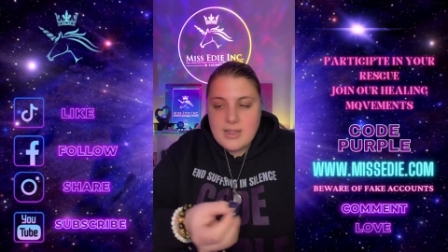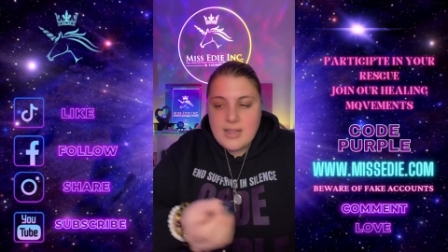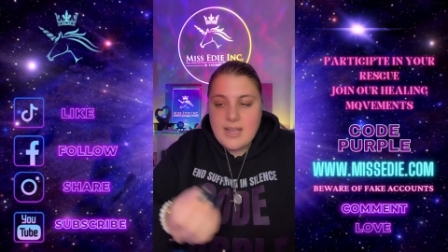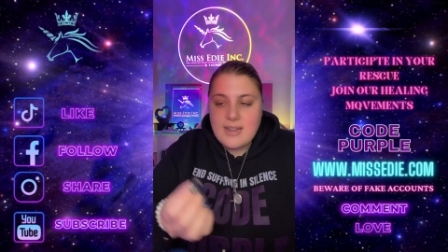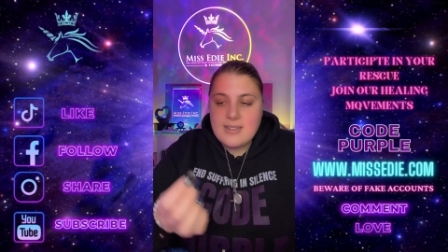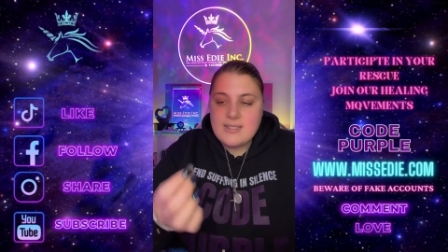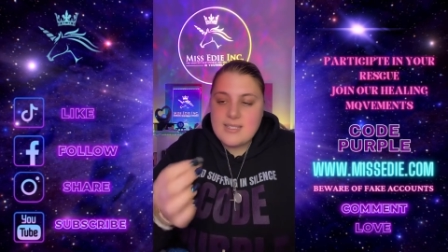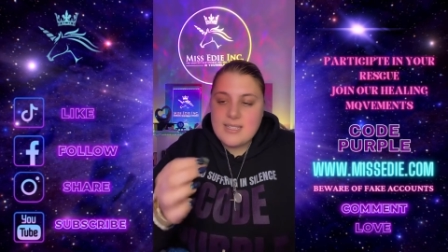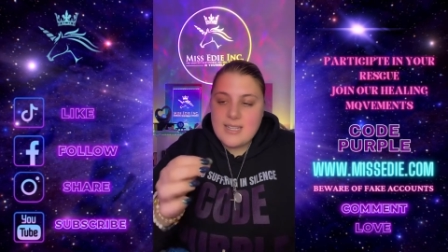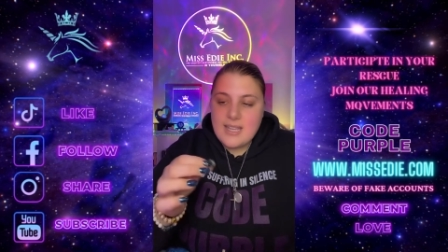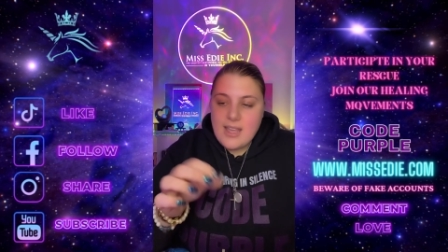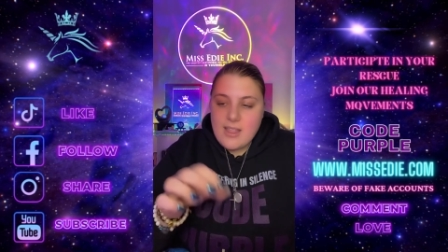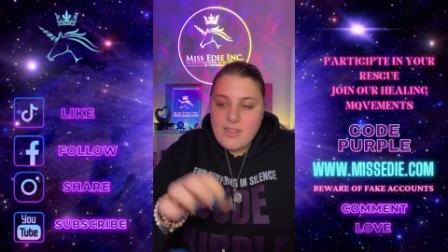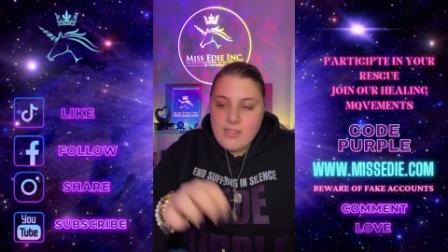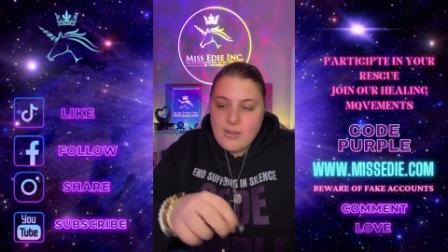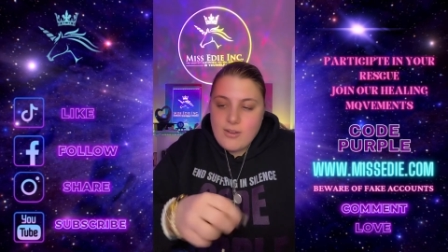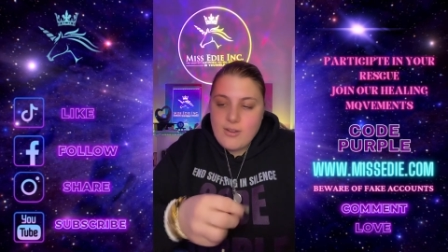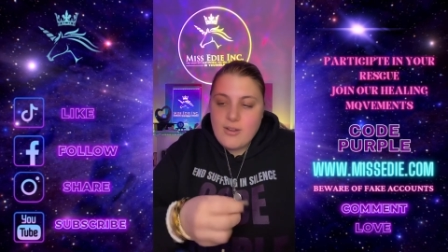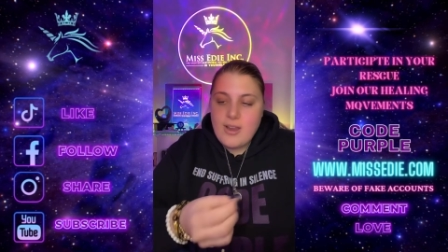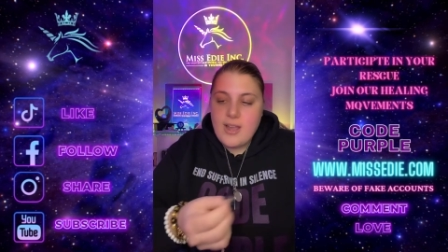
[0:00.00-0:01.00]
that
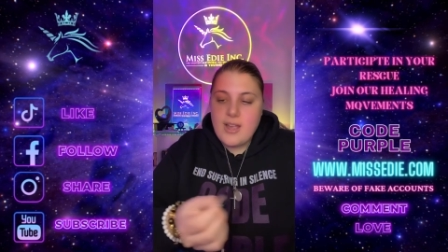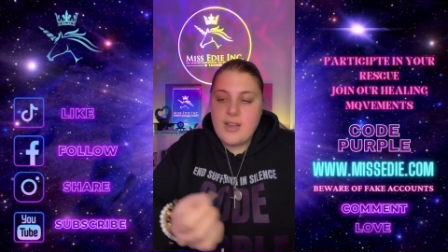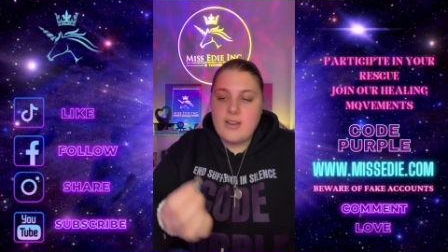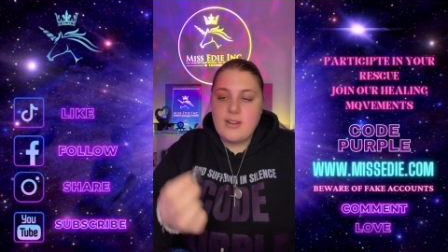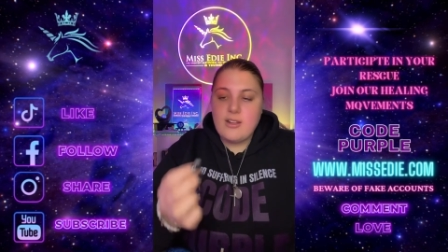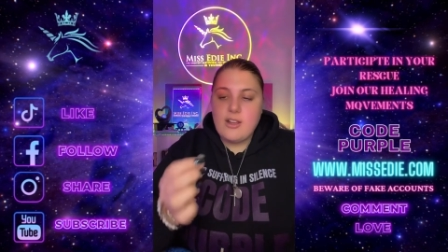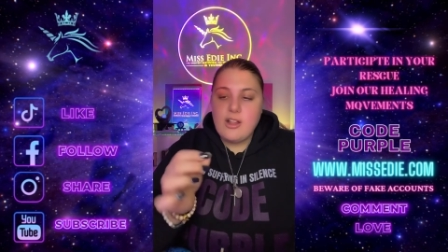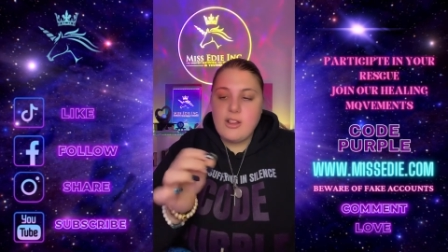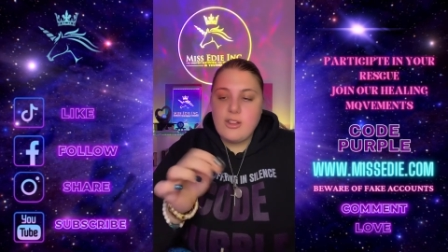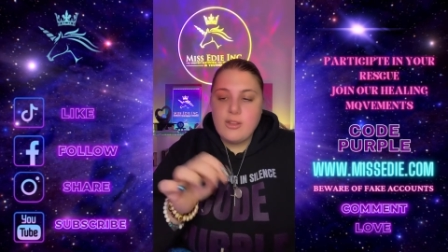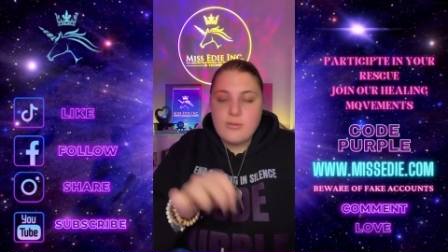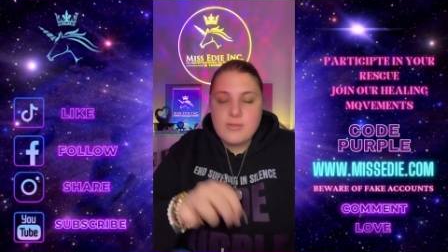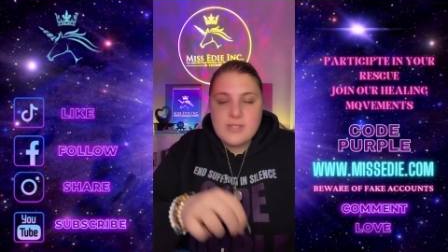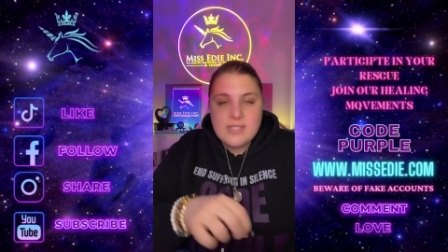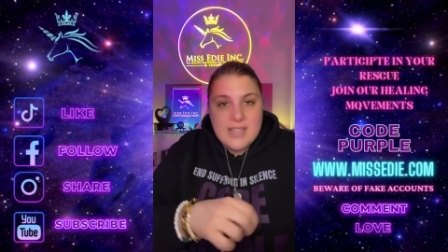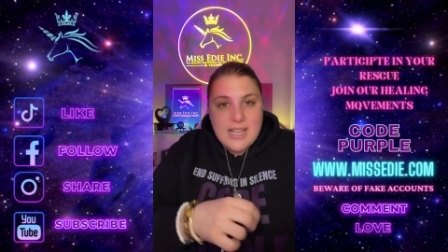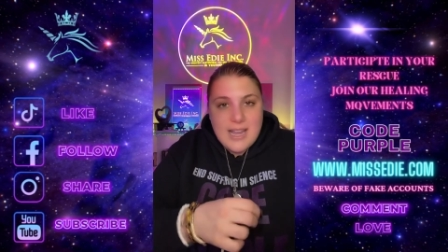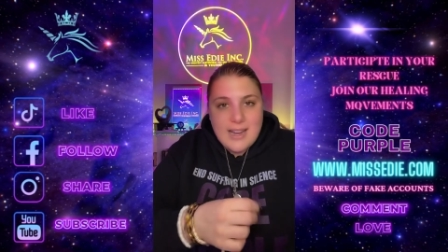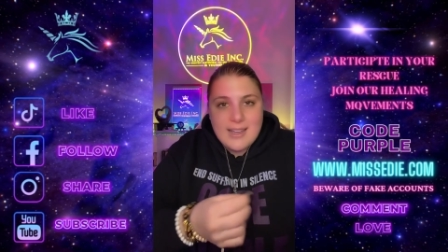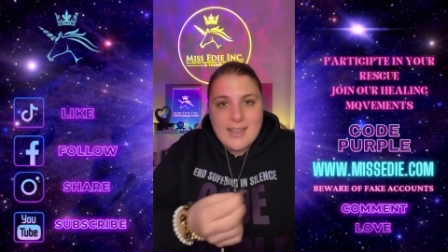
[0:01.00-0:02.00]
together and close
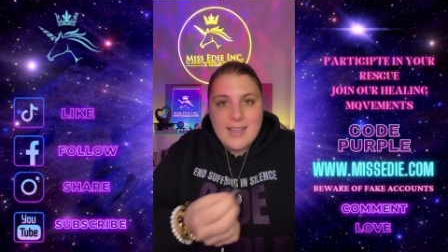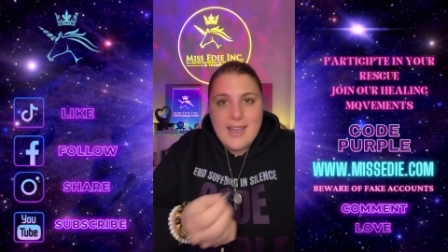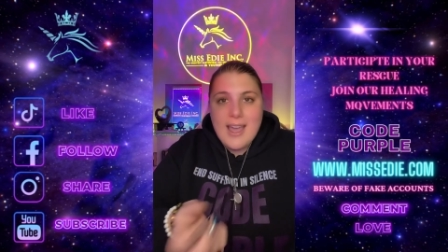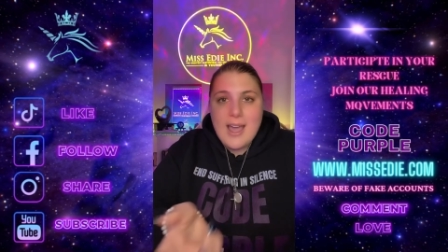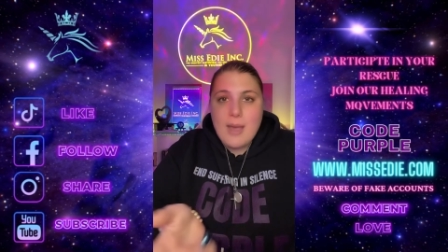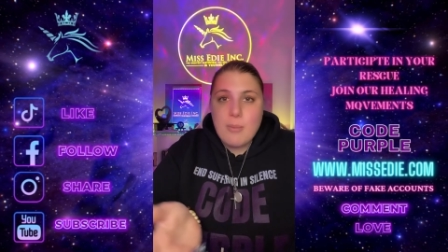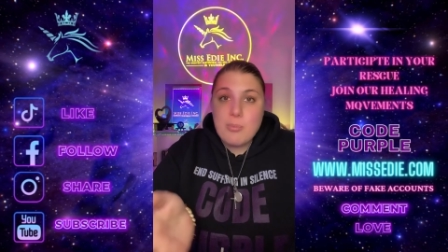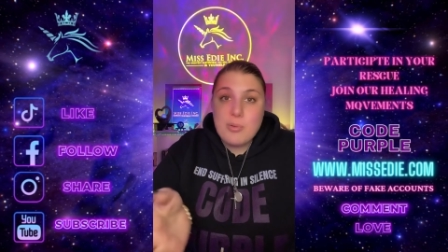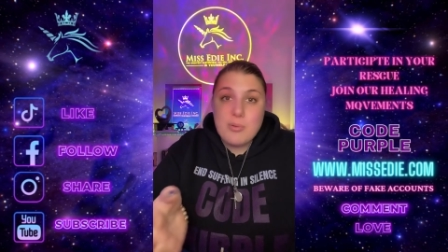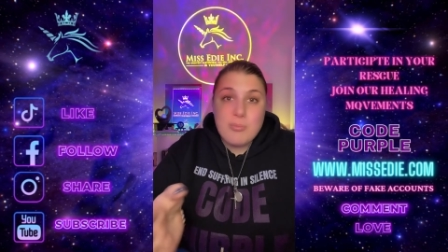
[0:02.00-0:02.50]
that gap